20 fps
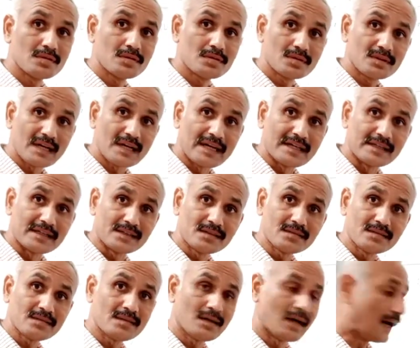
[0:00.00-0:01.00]

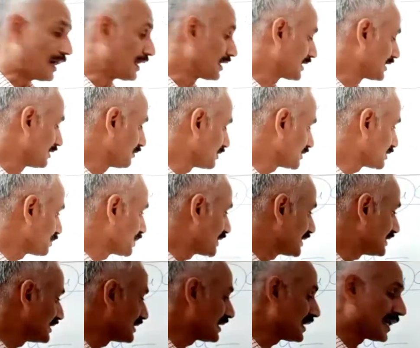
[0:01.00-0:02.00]
tired and he was
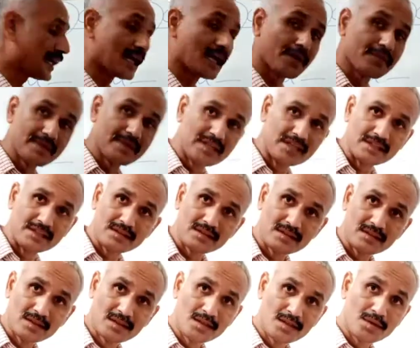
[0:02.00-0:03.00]
breathing
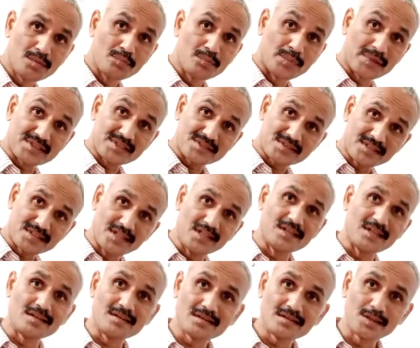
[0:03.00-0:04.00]
heavily. But
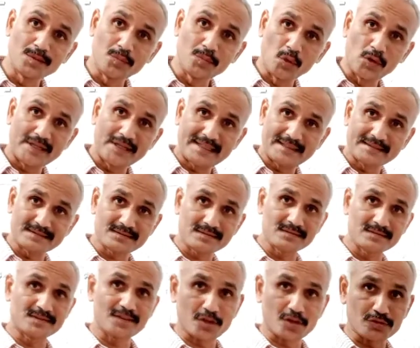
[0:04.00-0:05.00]
still, the poetess
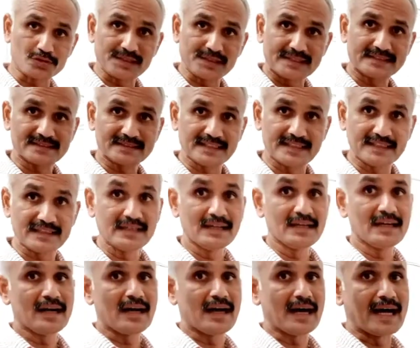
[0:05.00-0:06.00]
Sarojini is
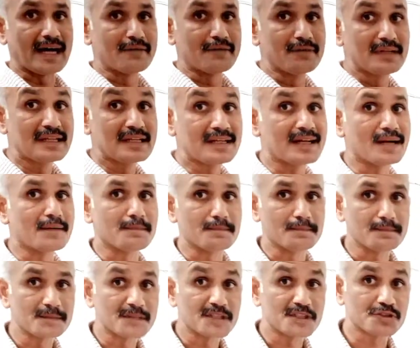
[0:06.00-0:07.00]
saying, I will
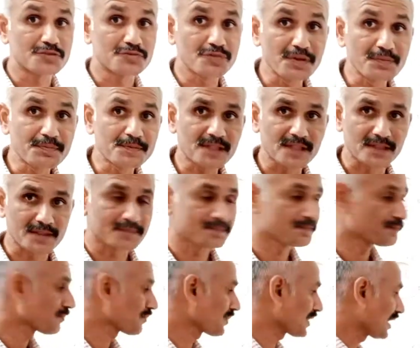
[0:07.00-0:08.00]
come
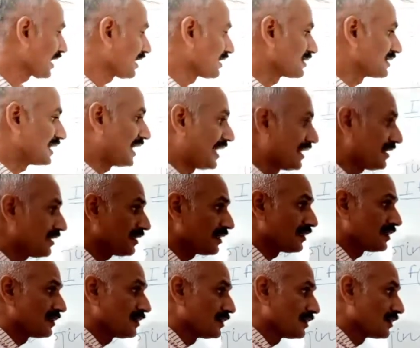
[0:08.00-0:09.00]
swifter
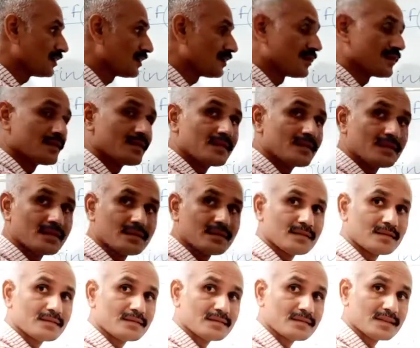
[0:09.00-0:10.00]
than
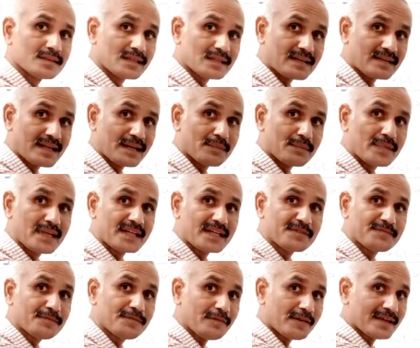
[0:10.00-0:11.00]
the
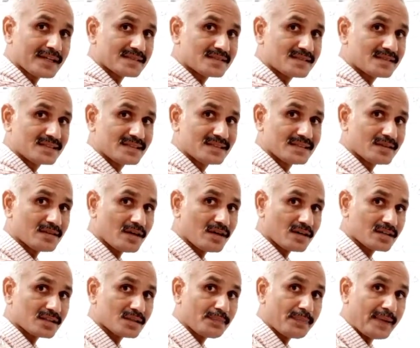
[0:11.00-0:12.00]
trembling forest deer or
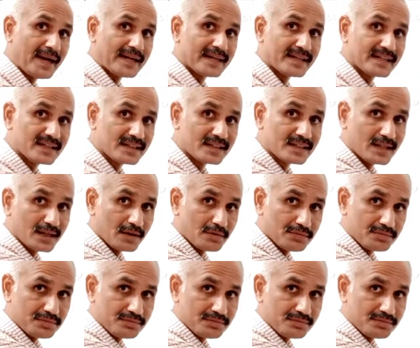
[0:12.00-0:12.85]
the panting dove.